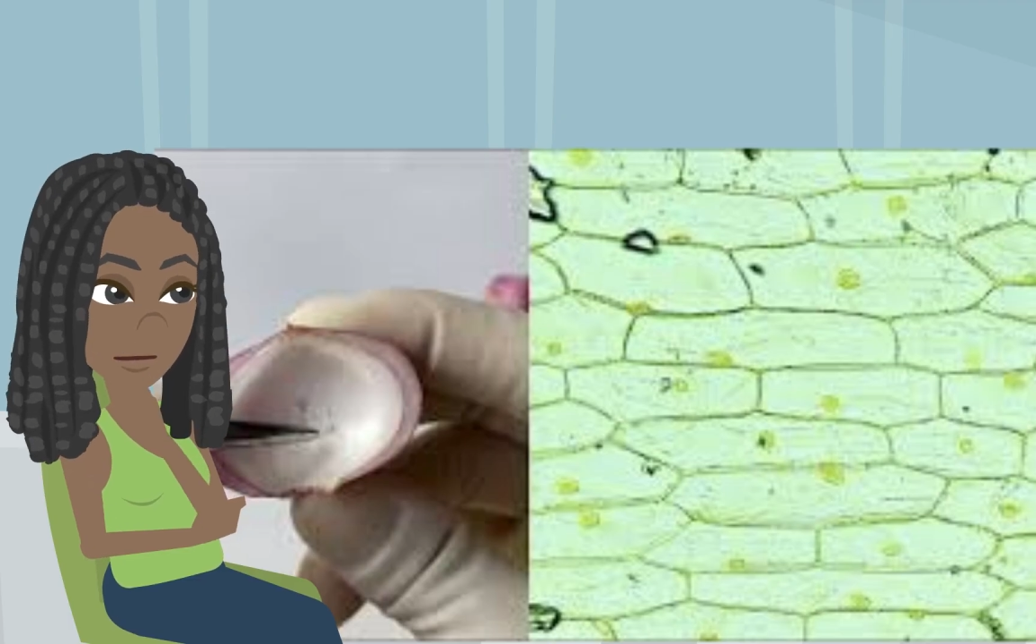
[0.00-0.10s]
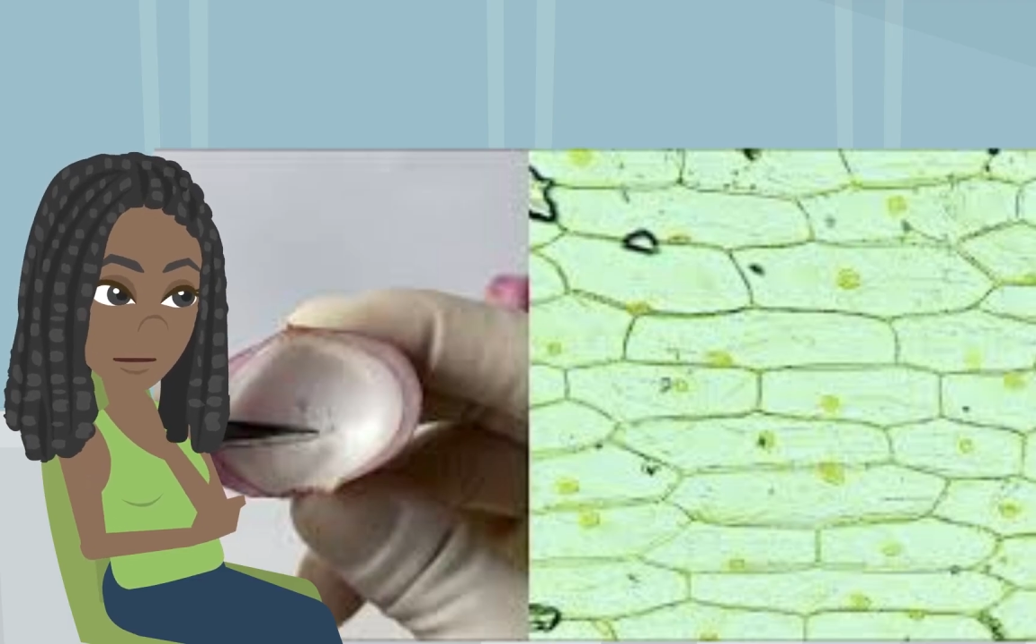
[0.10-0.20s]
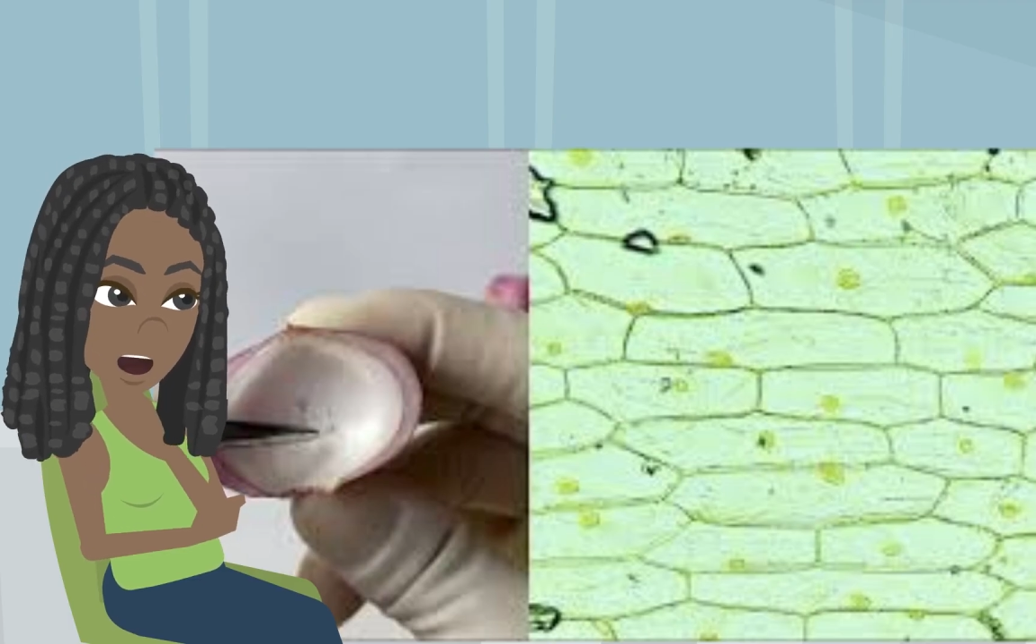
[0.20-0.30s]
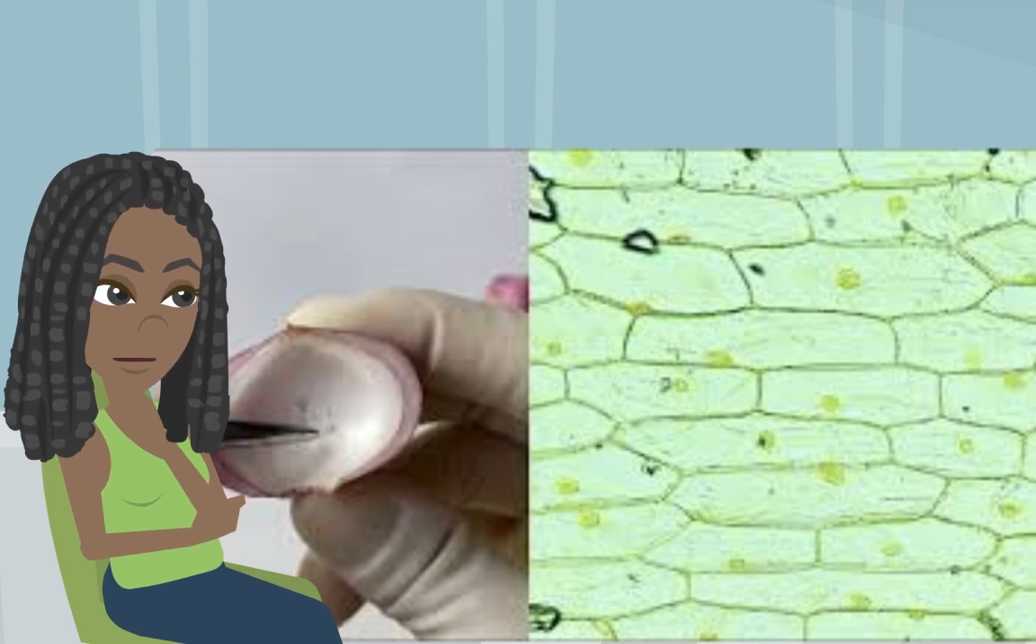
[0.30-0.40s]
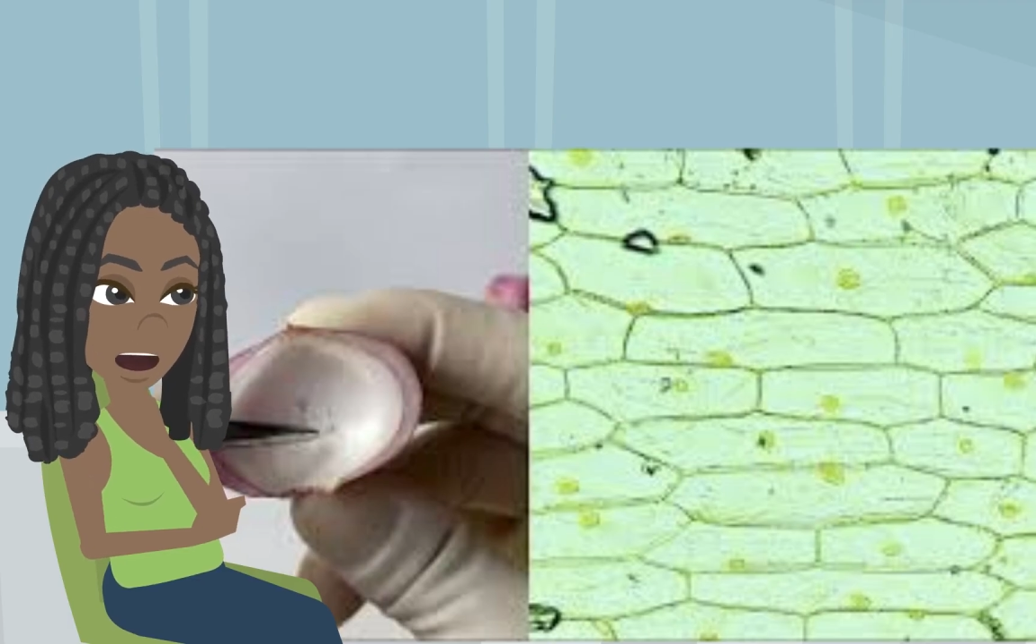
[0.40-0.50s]

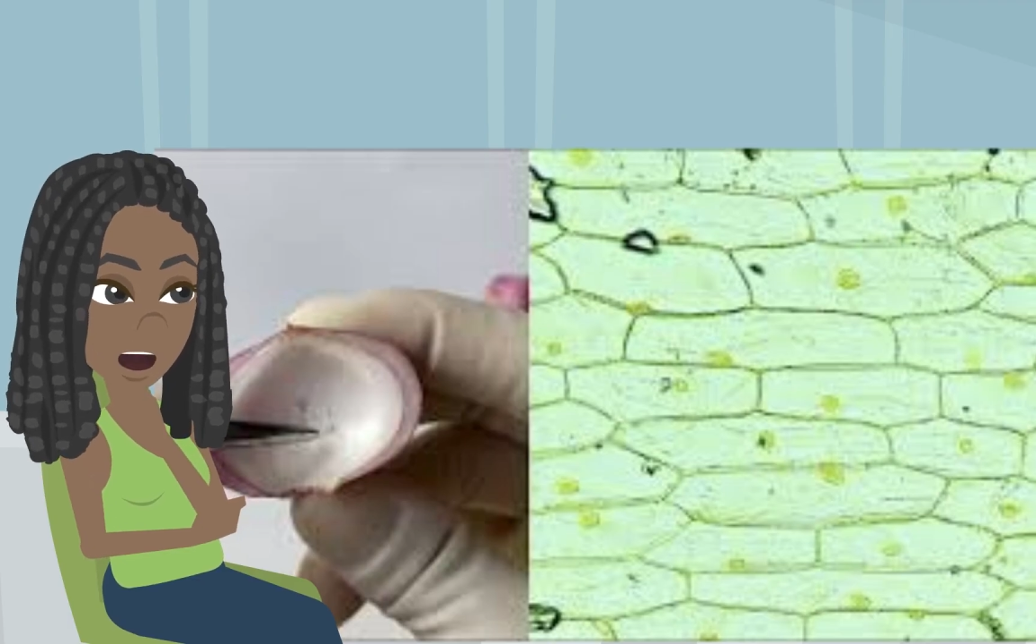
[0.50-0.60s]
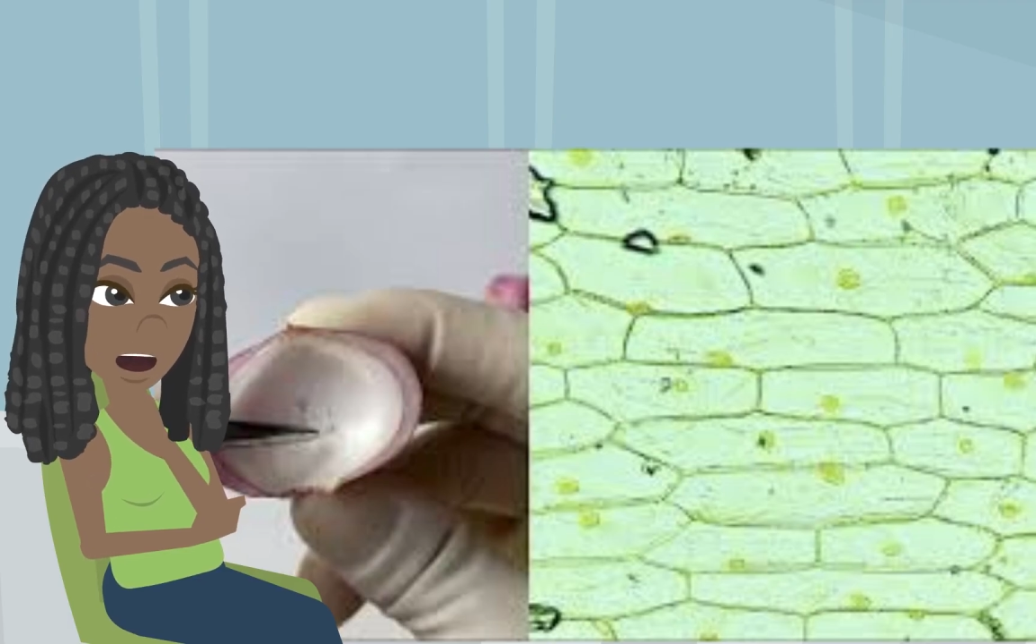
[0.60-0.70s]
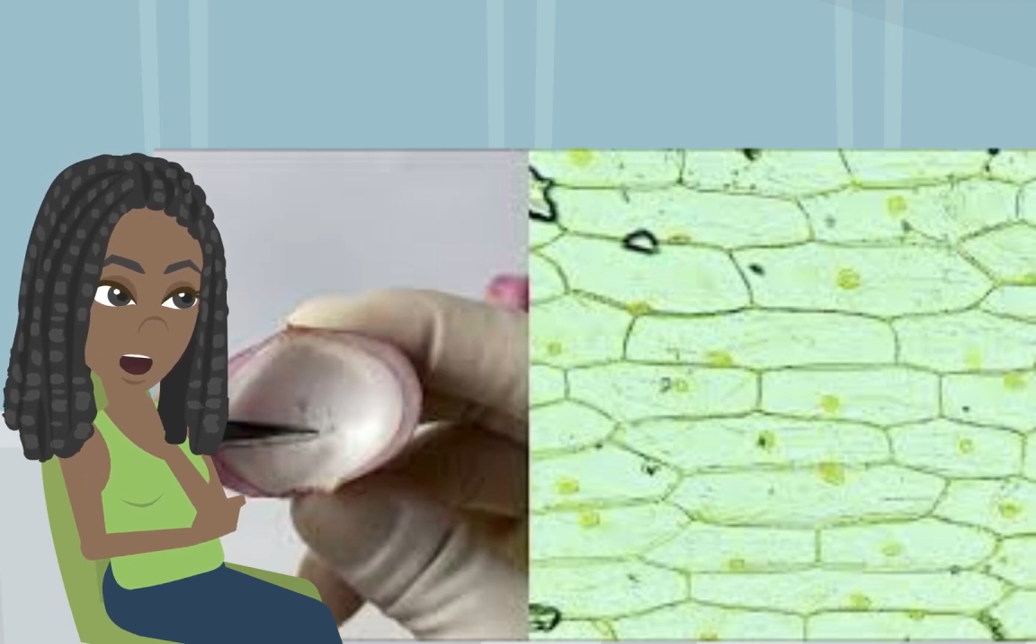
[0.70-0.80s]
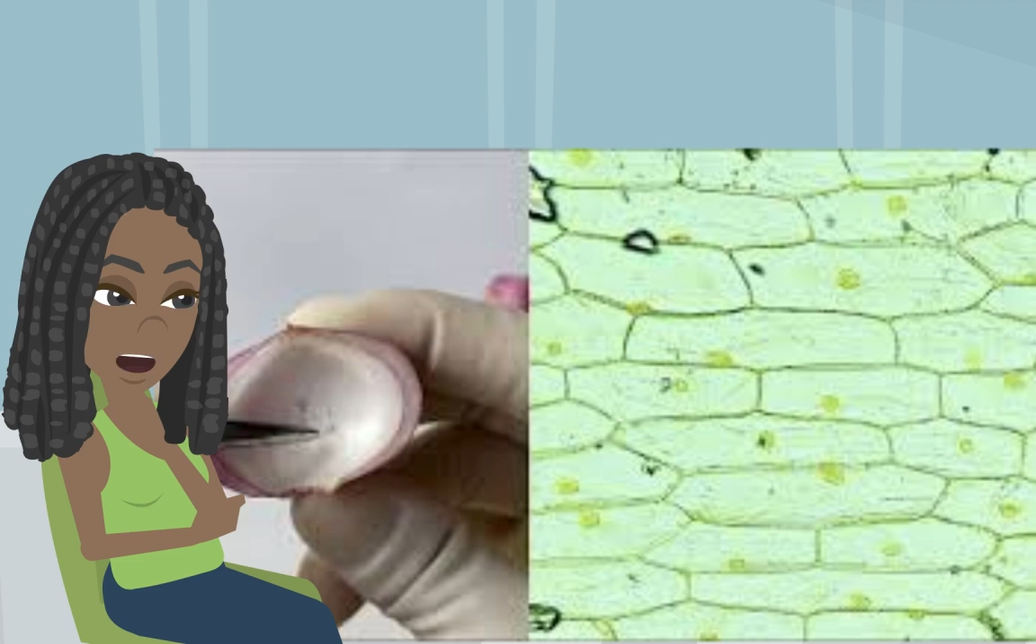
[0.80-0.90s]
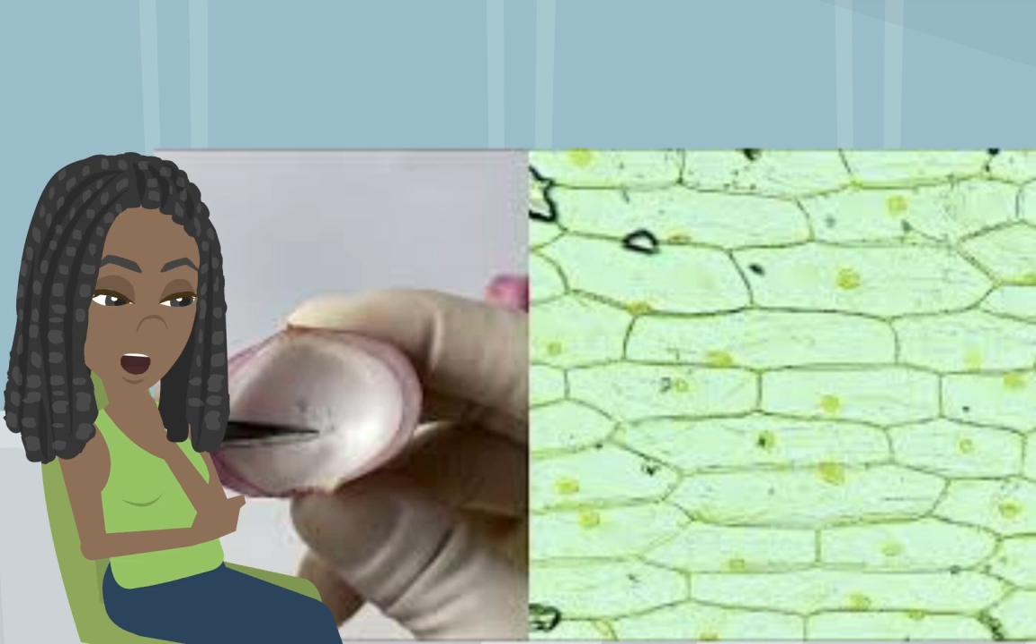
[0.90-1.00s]
It's a
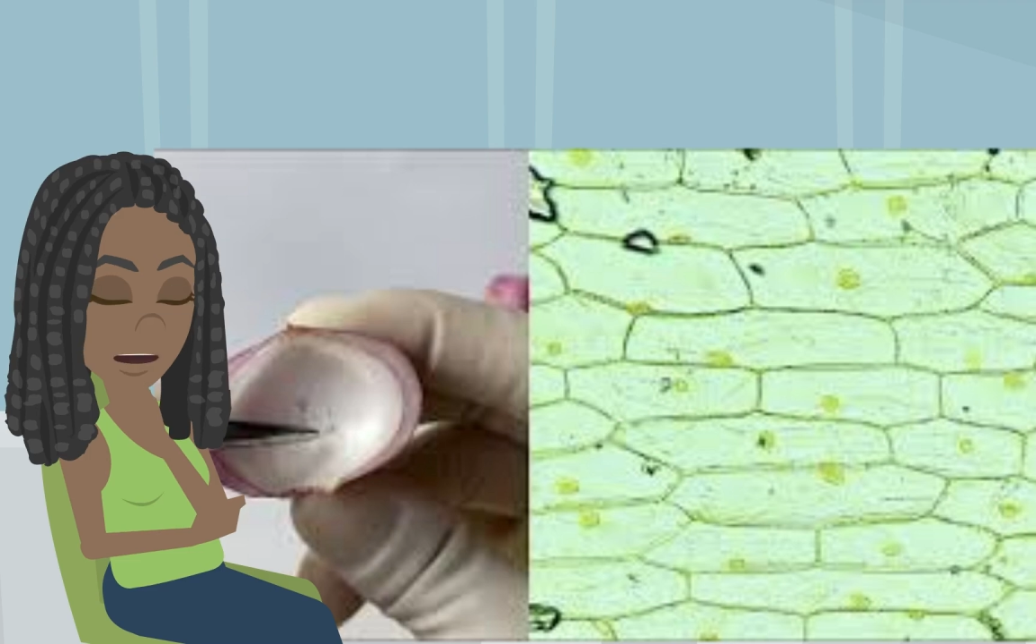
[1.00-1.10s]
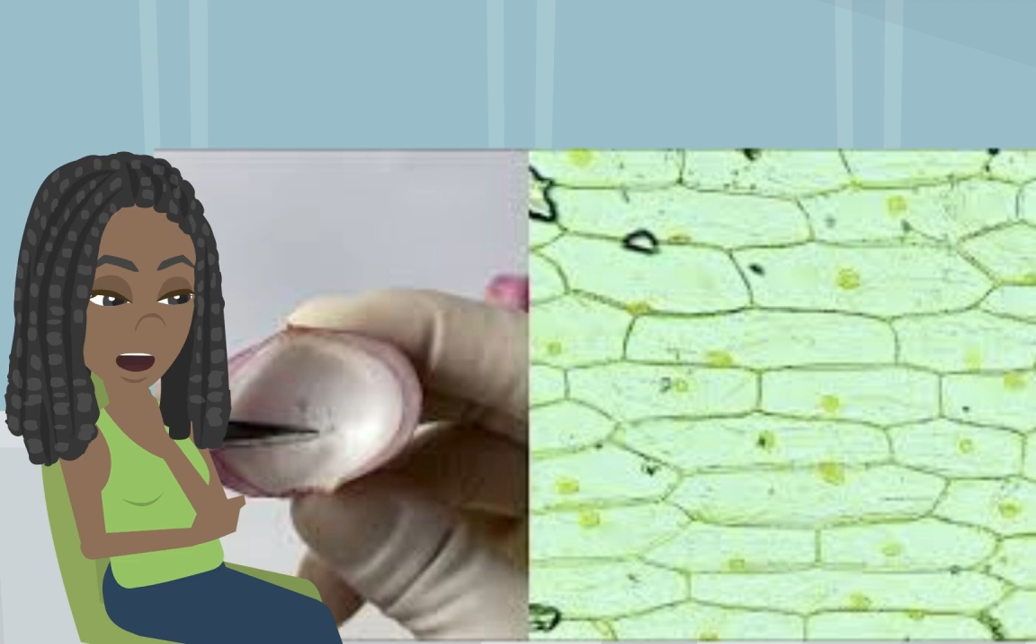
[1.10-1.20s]
simple way